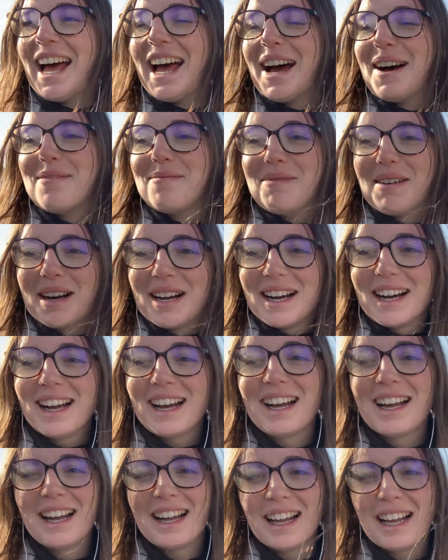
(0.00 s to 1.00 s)
But
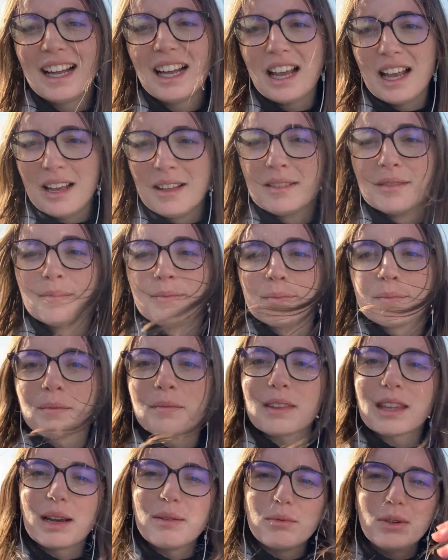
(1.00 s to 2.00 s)

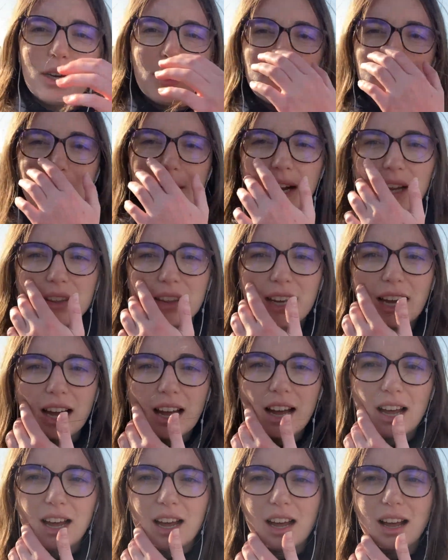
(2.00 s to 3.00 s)
I'm really proud
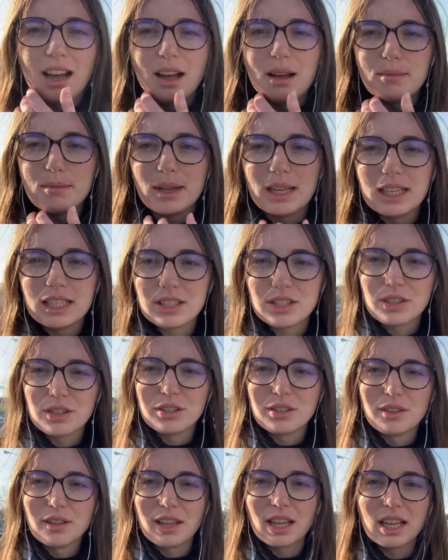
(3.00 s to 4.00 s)
that I managed to
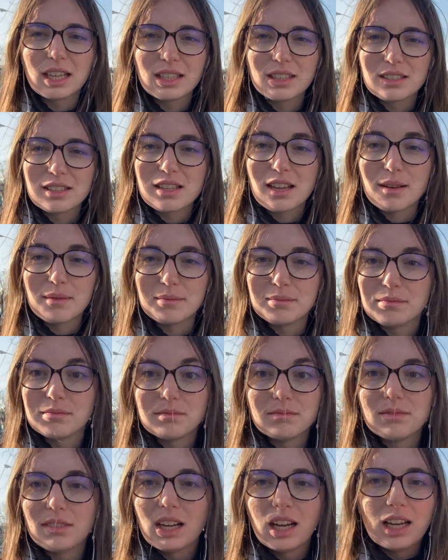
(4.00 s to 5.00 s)
do that because
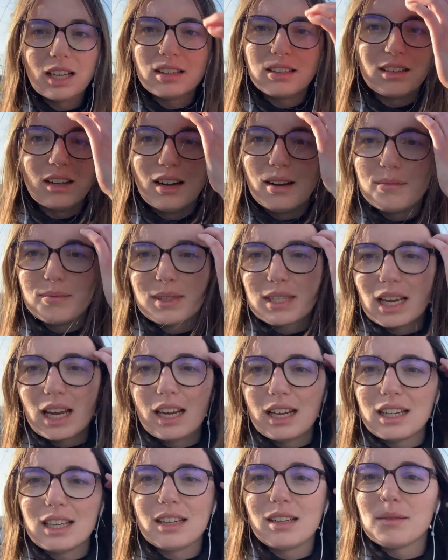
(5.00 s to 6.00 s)
I'm
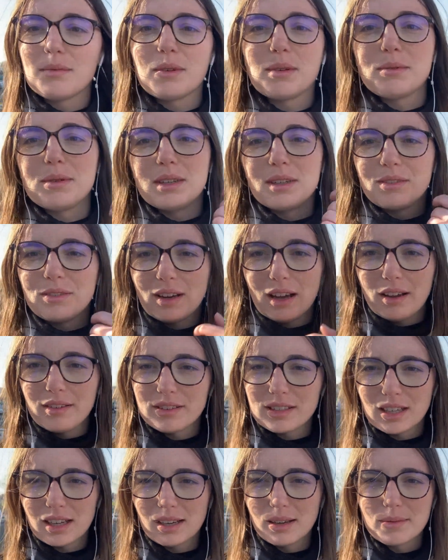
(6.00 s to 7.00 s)
cycling maybe 5
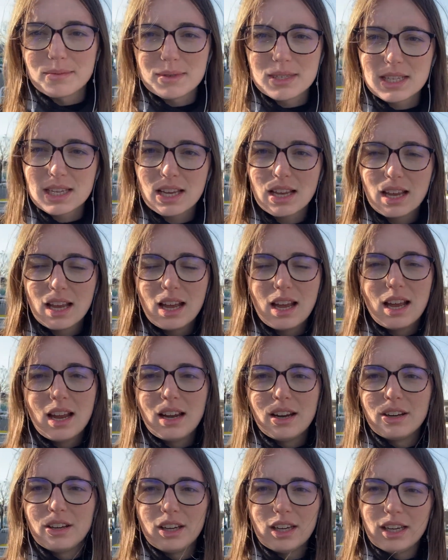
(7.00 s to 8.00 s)
times
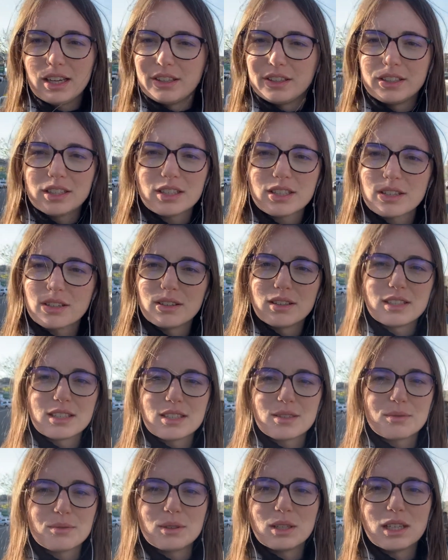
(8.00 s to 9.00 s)
a year, so
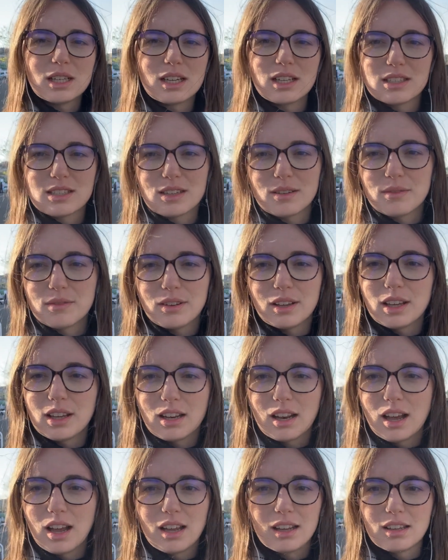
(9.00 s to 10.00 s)
it's really not something
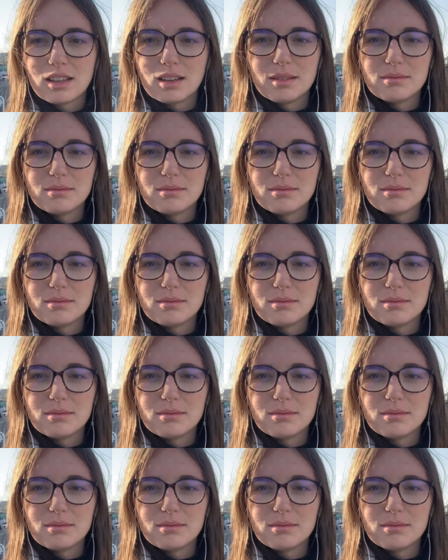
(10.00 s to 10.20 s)
like